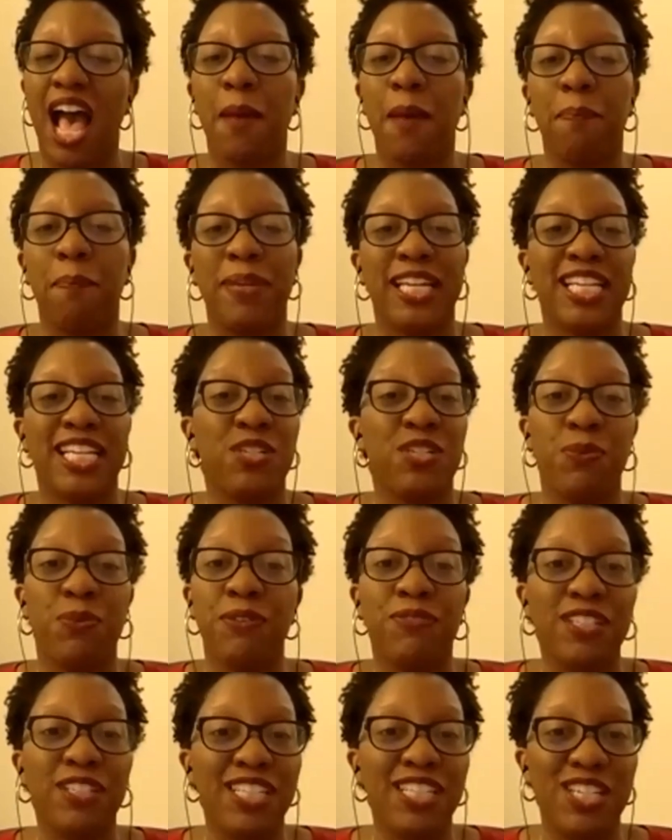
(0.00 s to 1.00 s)
because we
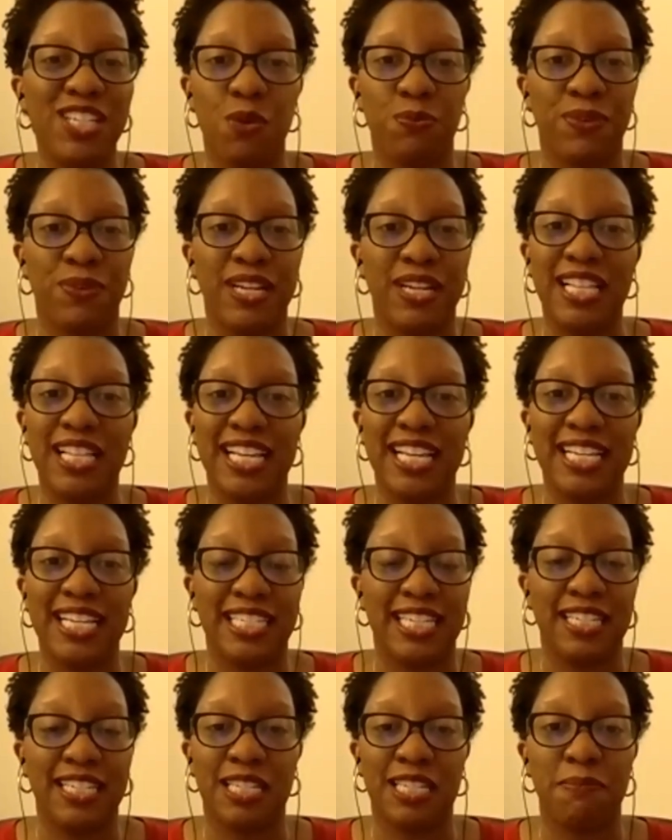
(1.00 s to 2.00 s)
really don't realize
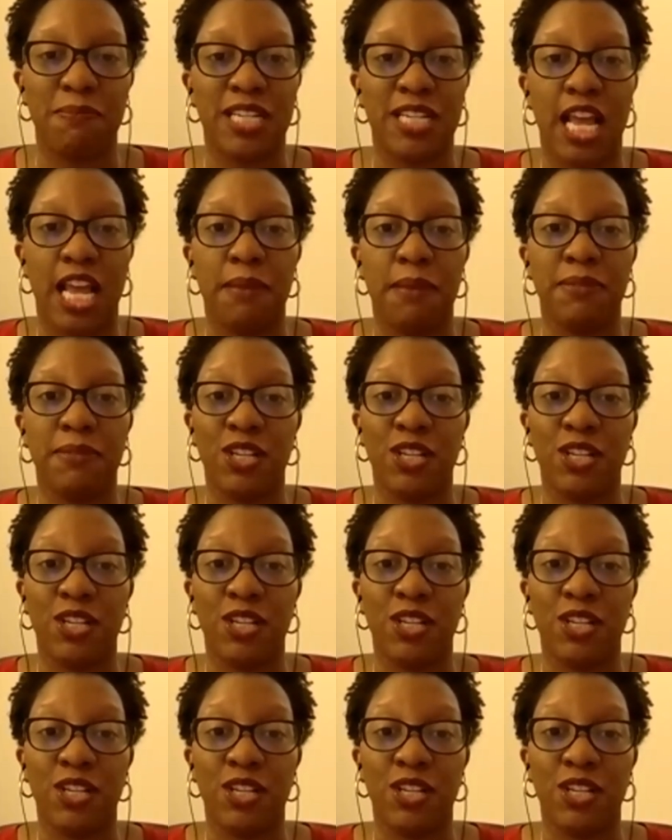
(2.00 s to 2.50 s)
it sometimes.